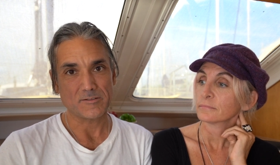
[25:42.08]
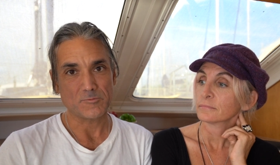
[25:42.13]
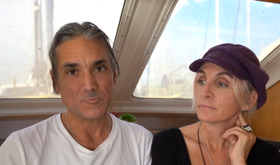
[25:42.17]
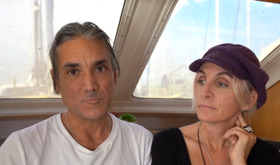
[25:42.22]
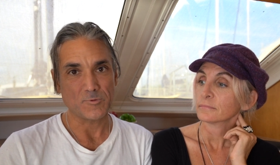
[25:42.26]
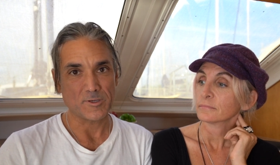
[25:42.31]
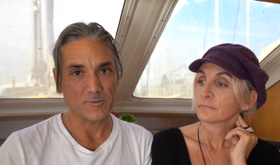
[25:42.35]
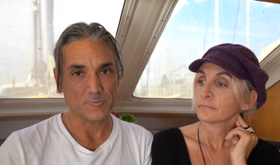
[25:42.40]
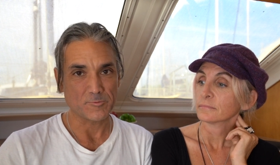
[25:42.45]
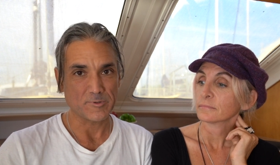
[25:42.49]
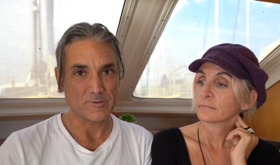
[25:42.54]

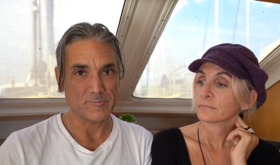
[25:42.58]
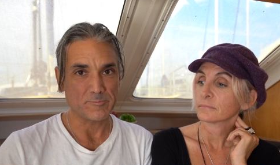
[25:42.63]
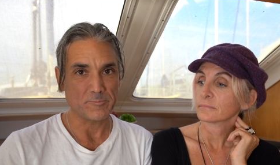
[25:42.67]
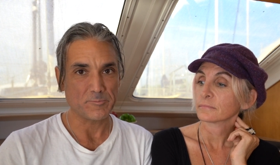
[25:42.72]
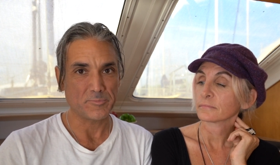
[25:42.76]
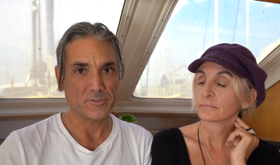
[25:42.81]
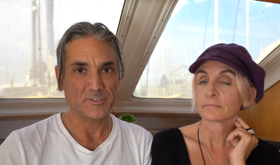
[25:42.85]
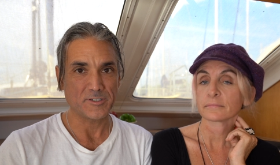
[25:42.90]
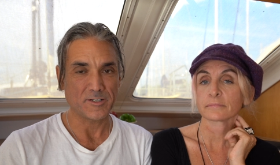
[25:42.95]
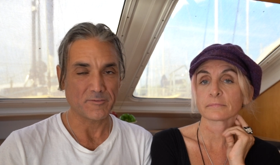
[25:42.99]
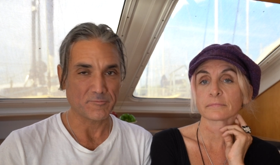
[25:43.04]
Speaker 1: whether we
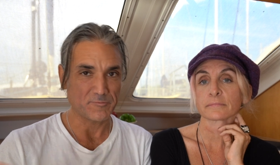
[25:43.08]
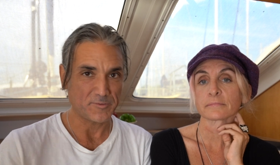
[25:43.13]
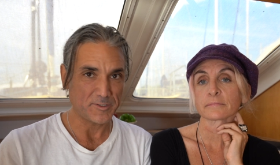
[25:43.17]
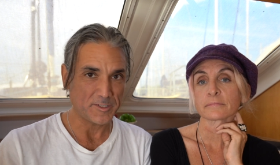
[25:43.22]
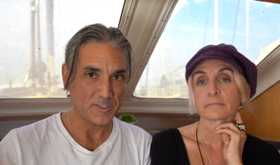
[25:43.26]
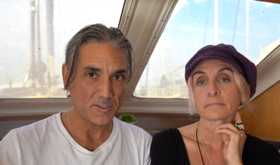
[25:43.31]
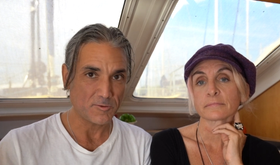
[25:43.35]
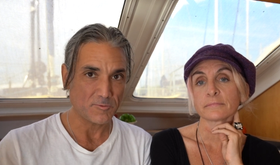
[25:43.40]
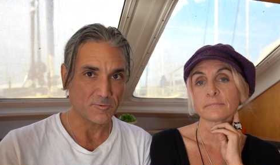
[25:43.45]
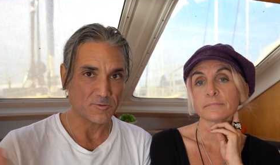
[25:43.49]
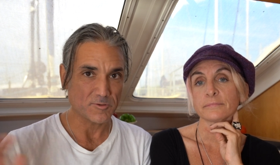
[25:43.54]
put it on
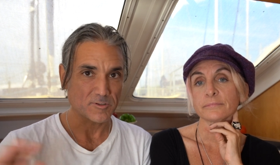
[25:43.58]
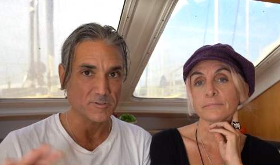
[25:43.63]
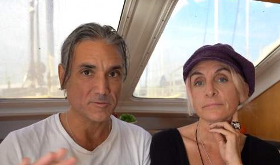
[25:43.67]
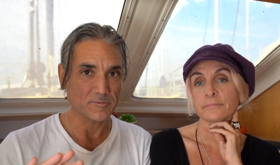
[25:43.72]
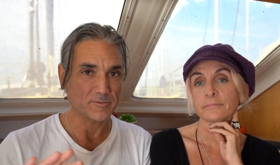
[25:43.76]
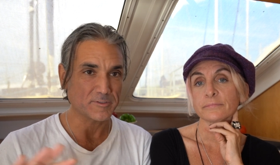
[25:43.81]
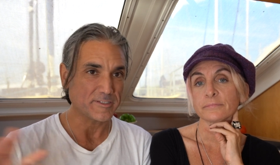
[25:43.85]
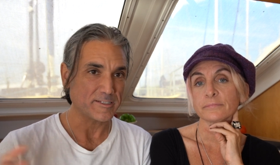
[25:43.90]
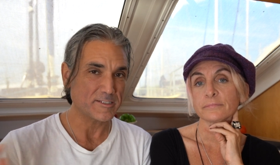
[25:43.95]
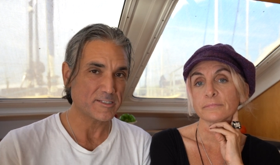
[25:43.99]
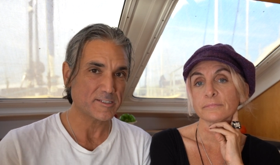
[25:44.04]
video or
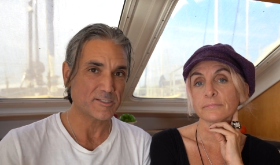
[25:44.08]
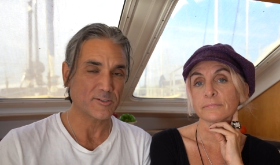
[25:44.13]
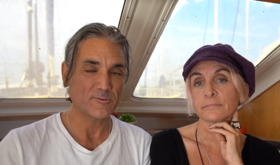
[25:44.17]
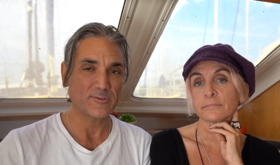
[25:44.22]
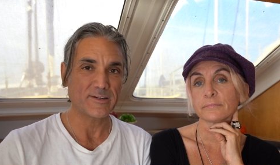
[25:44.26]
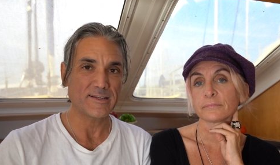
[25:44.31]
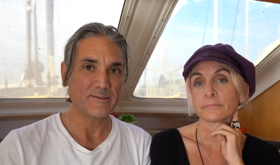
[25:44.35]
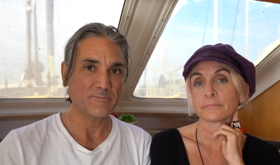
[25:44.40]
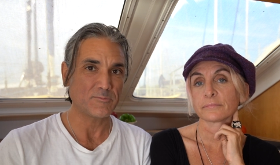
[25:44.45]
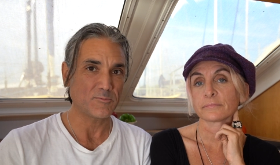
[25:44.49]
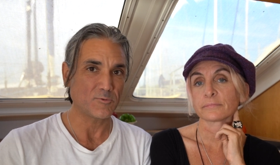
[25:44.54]

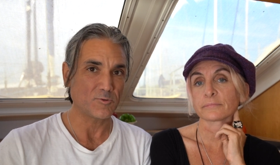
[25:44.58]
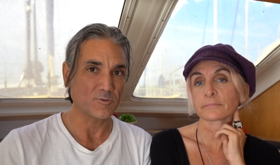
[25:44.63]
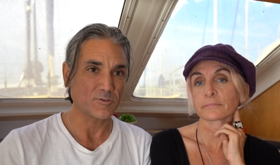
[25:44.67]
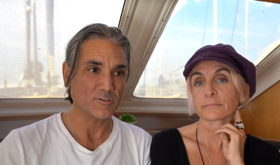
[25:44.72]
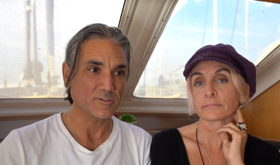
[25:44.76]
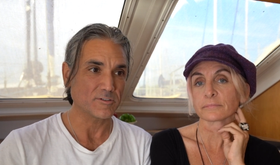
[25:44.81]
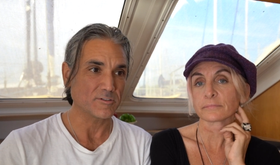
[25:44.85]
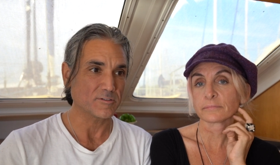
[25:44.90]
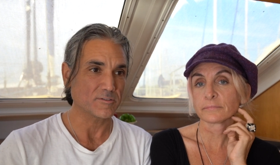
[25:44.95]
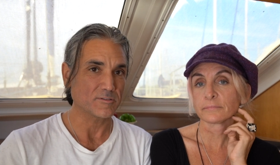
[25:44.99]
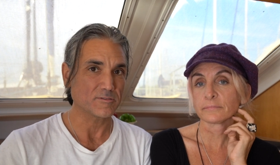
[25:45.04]
Instagram
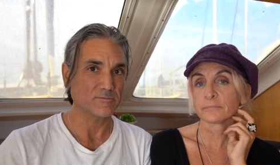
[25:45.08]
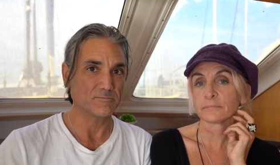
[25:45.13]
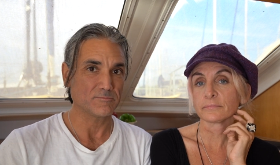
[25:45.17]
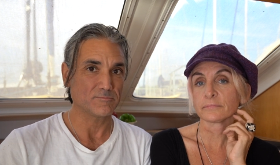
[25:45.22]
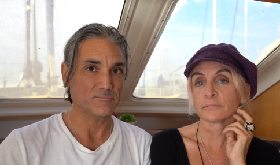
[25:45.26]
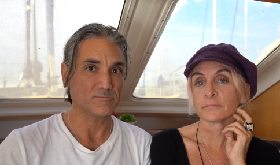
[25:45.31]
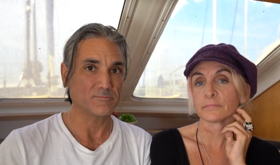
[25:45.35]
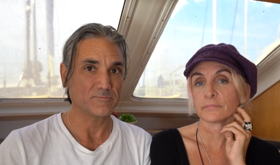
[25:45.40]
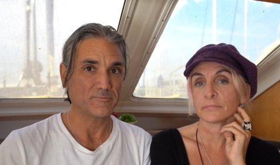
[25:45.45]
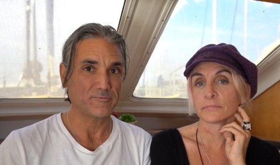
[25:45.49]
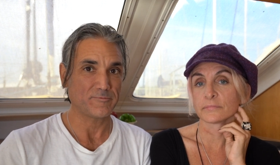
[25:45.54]
or
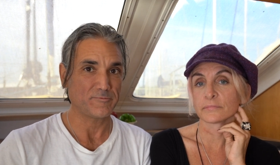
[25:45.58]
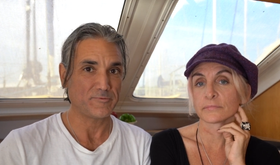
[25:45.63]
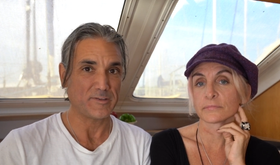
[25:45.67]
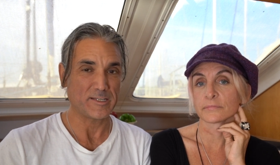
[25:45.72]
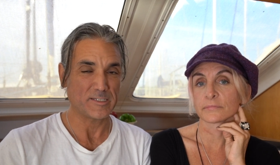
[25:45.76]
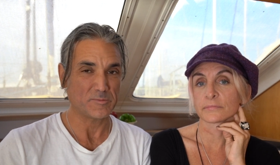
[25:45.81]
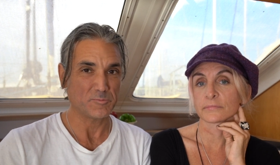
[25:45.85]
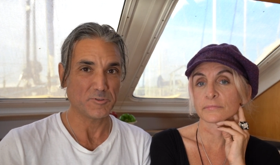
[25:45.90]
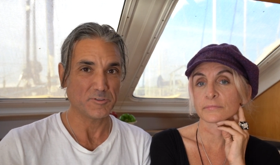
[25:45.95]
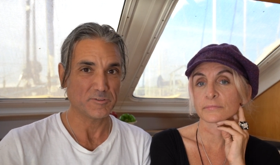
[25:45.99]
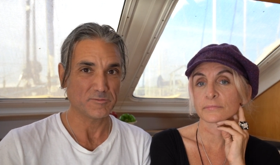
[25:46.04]

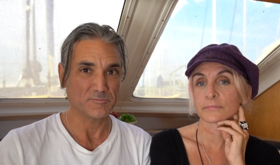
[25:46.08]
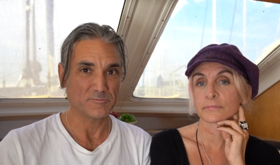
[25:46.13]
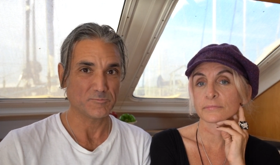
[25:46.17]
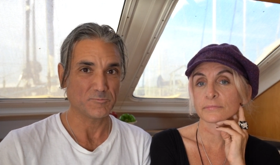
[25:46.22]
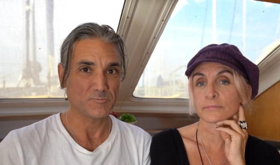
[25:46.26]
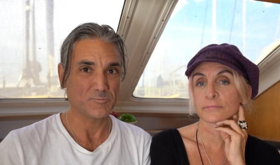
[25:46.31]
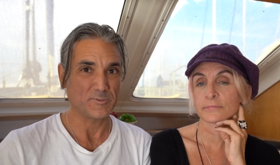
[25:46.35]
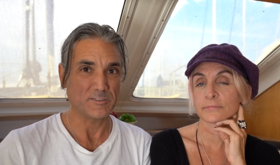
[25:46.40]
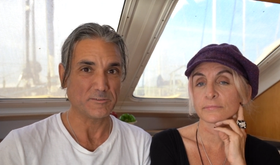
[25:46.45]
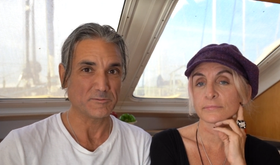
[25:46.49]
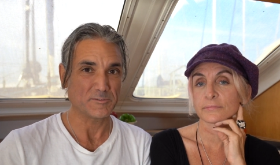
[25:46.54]
Facebook,
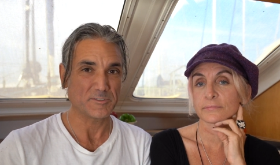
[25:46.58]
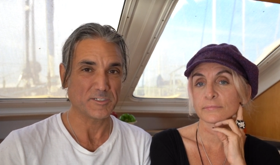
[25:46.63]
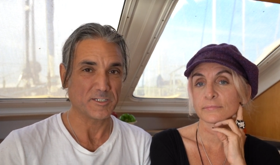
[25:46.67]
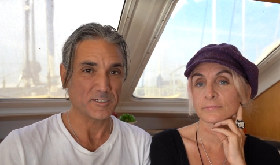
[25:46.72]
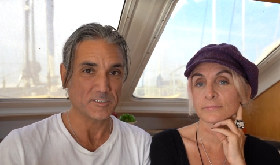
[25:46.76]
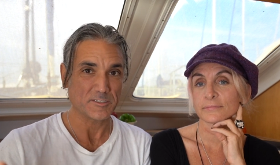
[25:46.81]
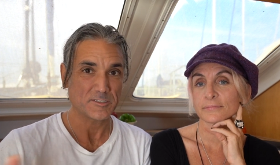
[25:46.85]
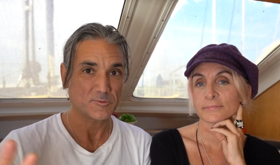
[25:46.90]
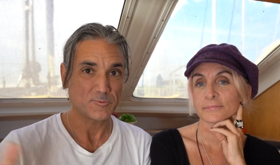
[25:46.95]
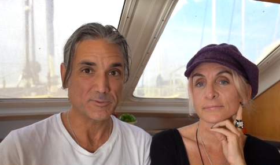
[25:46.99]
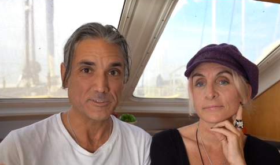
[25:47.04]
we don't
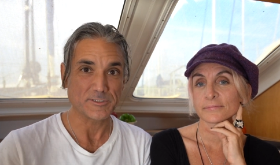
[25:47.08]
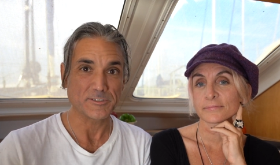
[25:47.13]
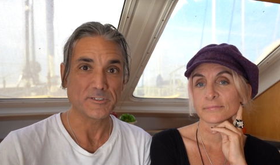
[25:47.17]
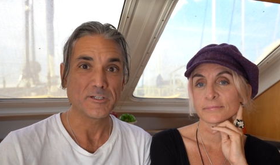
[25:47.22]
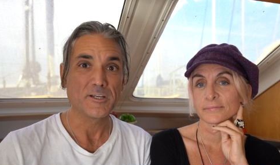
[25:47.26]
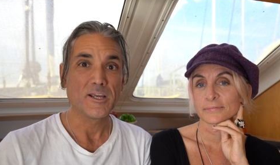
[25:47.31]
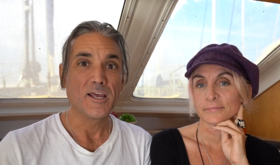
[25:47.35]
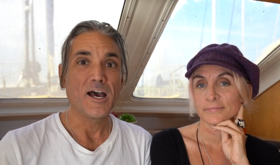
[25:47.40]
touch Twitter.